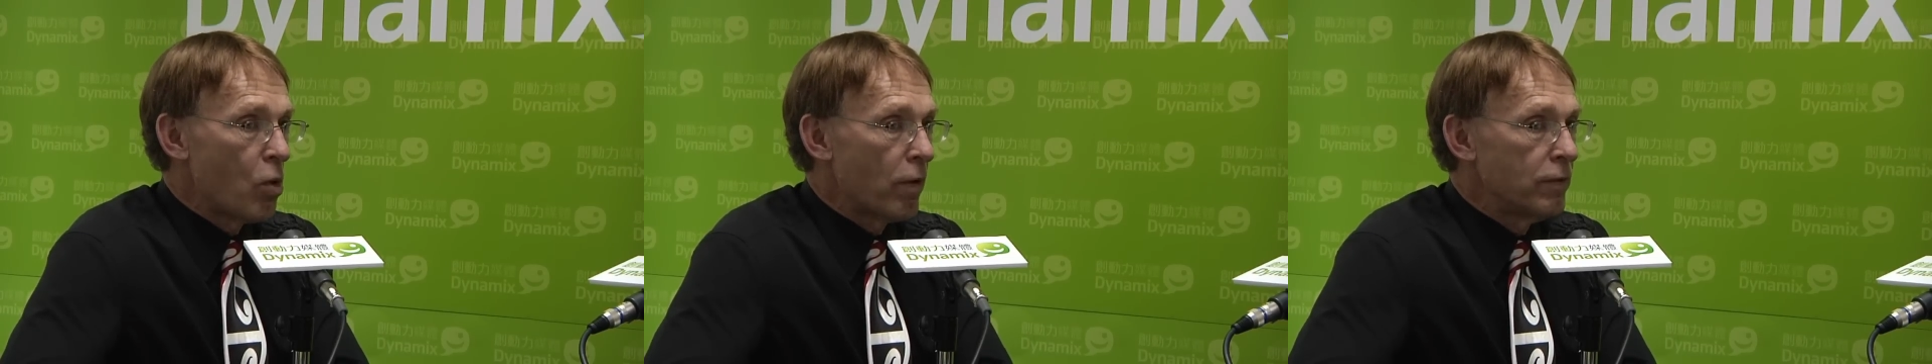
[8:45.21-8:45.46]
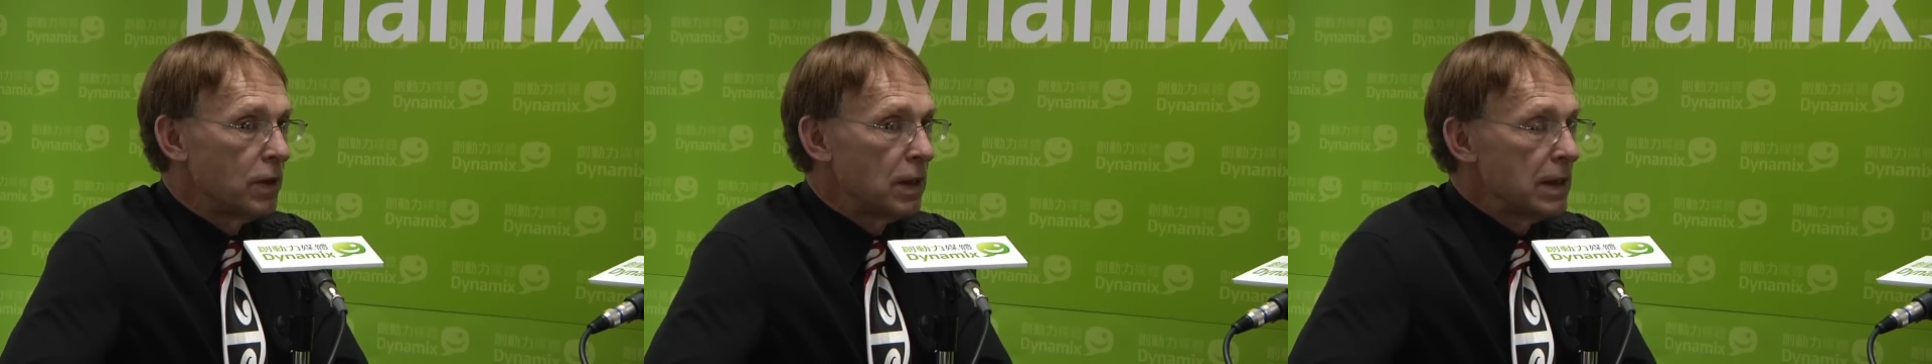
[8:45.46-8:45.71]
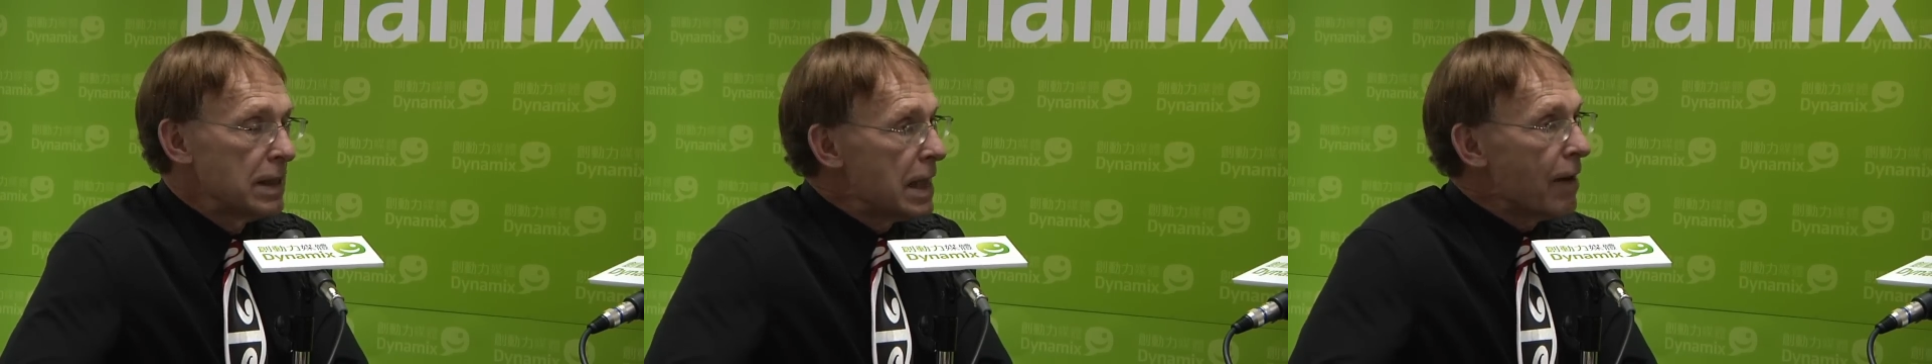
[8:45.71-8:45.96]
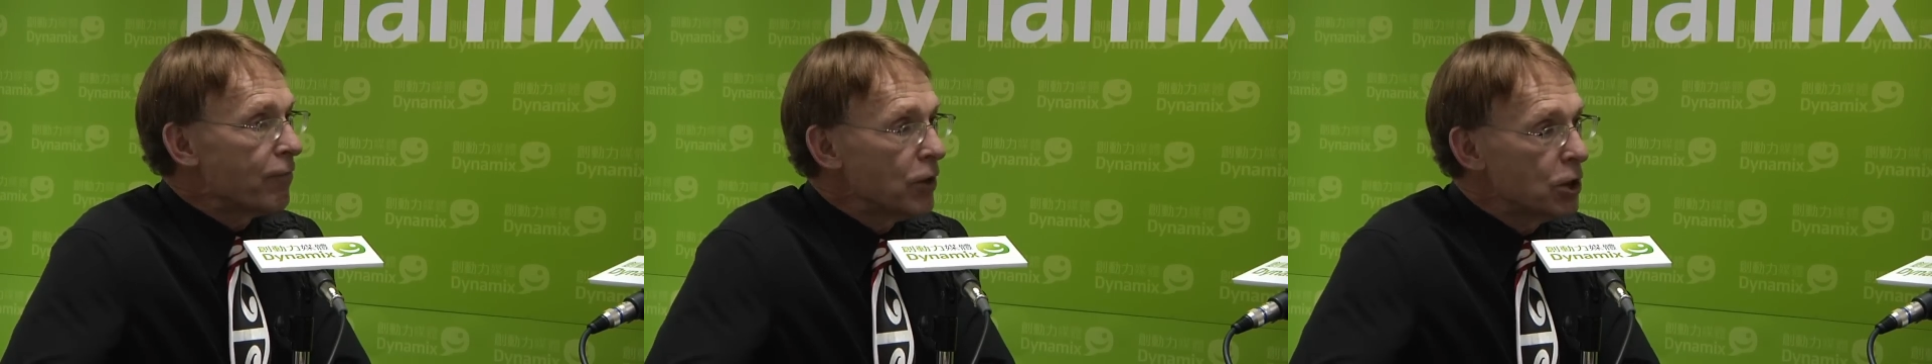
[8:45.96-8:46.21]
of a
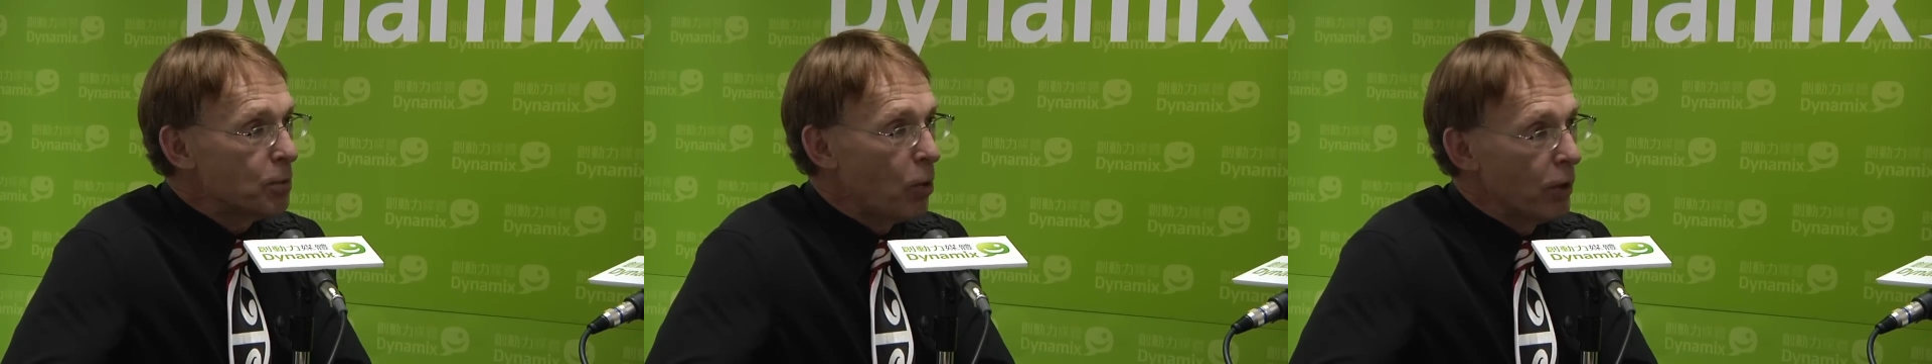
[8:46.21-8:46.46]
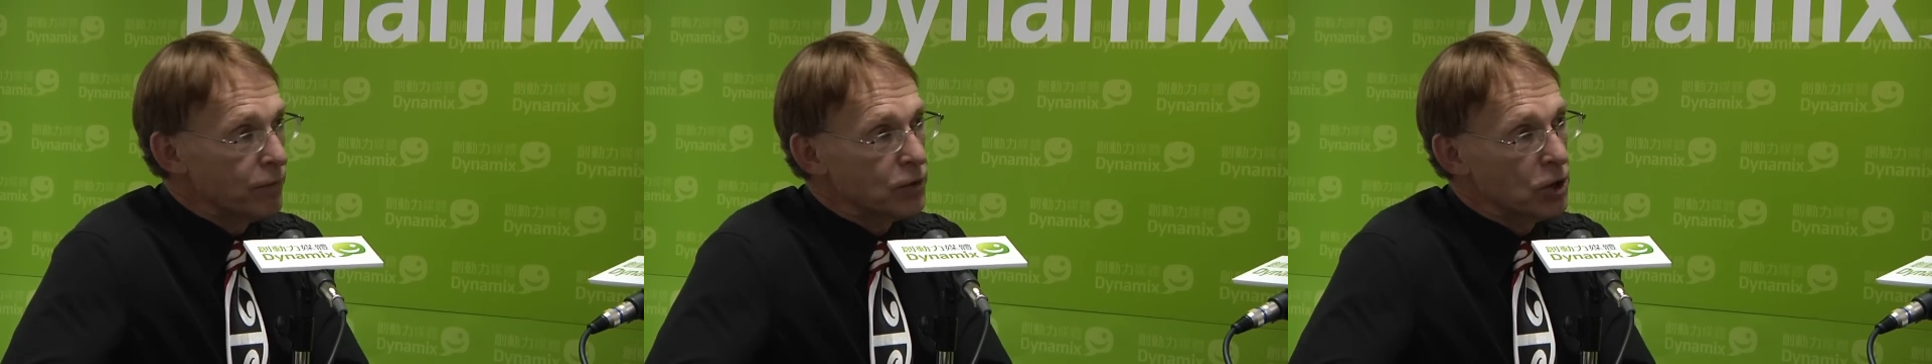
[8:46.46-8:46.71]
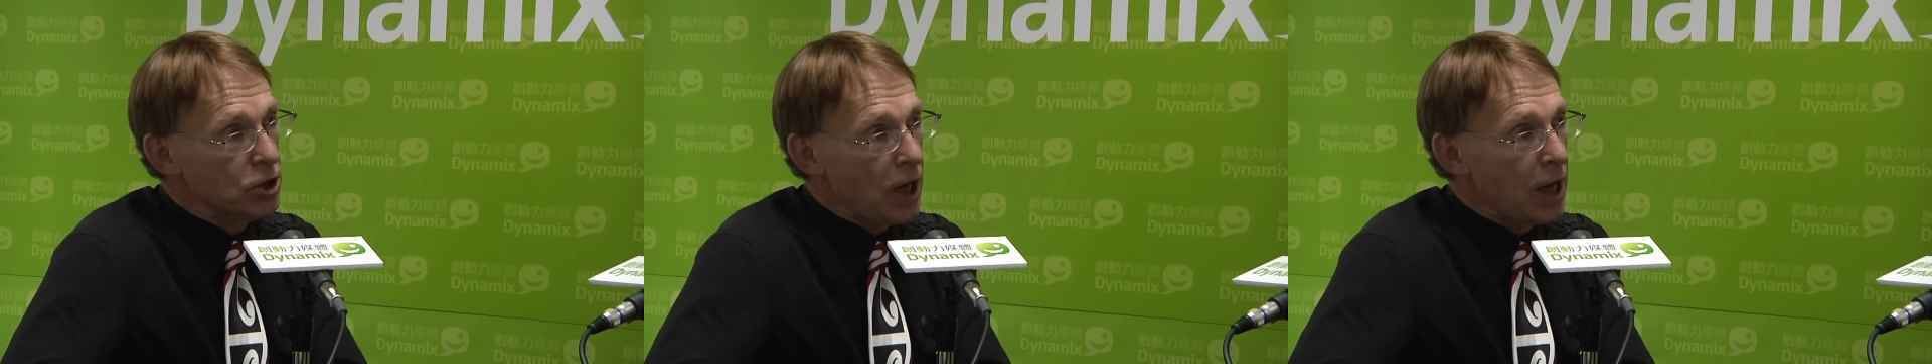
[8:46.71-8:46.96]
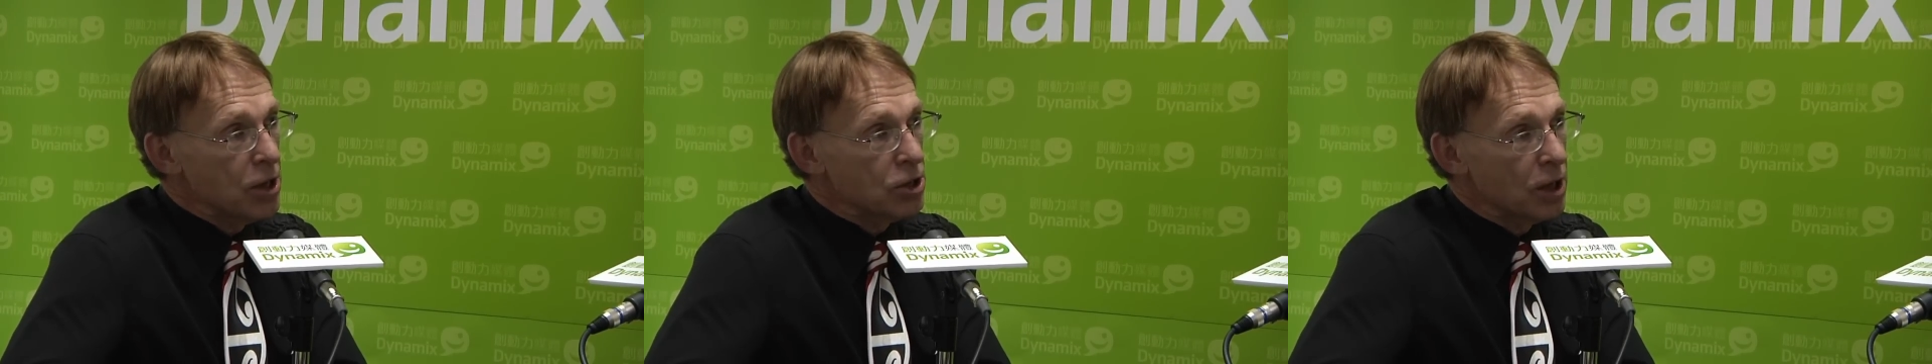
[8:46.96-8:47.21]
leverage point for
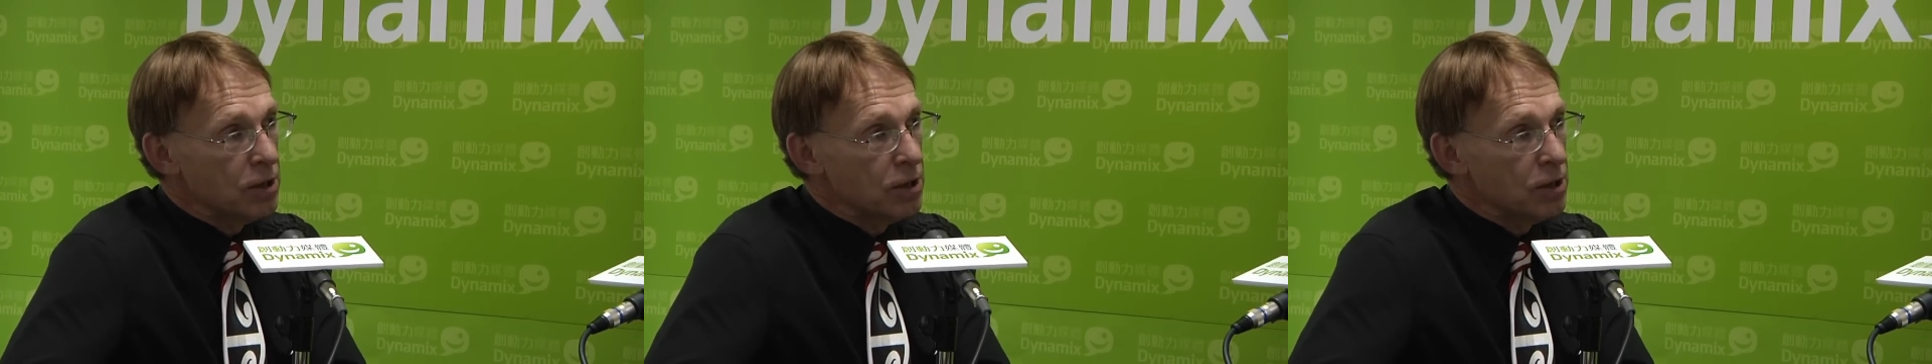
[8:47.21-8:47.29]
change